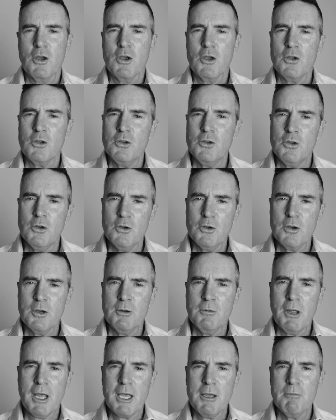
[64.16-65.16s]
you can
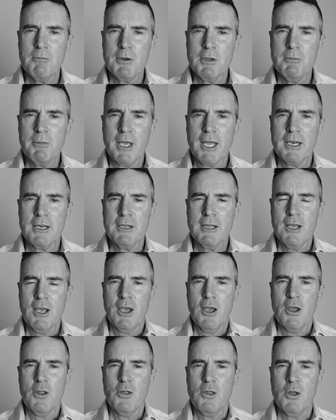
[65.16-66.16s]
implement
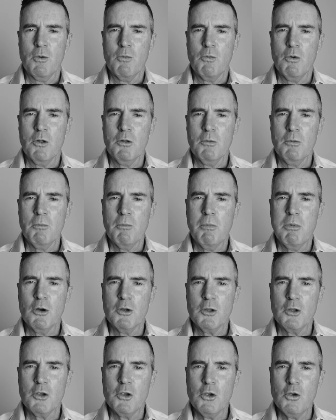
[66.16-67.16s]
that will put
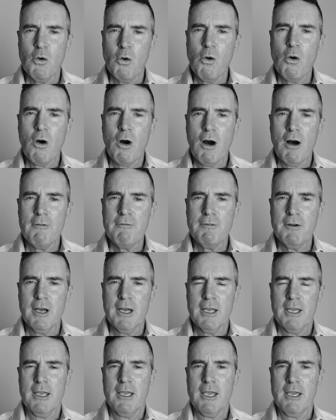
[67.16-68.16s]
your offer
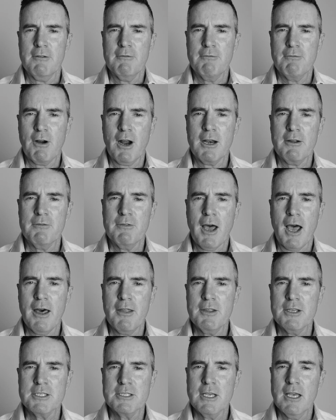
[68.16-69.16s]
in front of
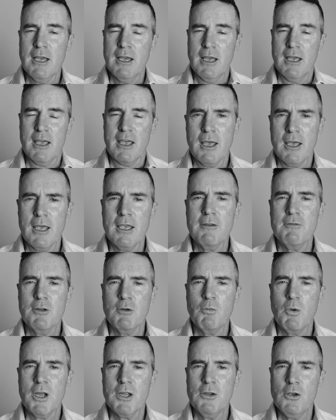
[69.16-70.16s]
others, even
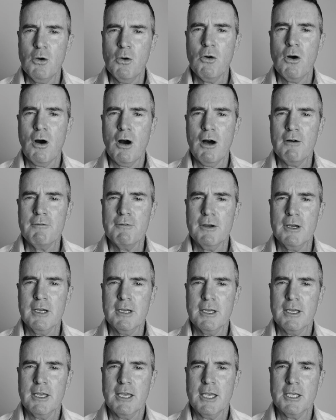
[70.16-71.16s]
when your offer
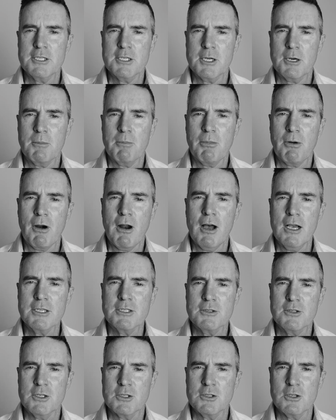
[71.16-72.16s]
is at a price
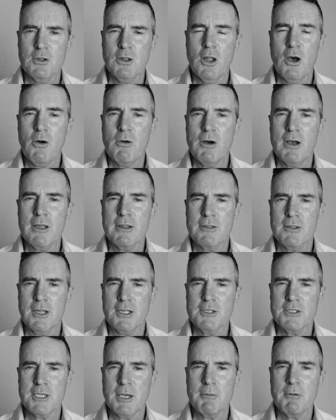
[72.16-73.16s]
that's lower than
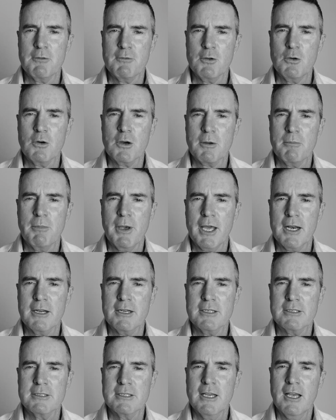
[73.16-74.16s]
some of your
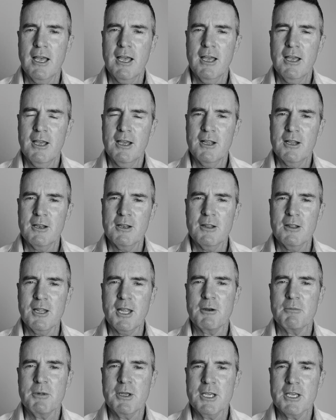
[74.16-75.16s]
competitors. Let
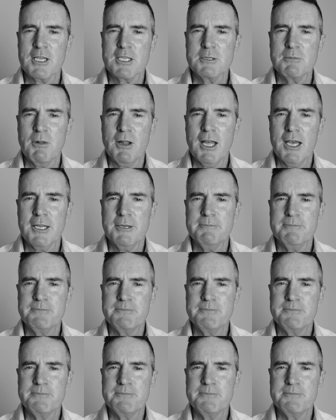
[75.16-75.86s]
me explain.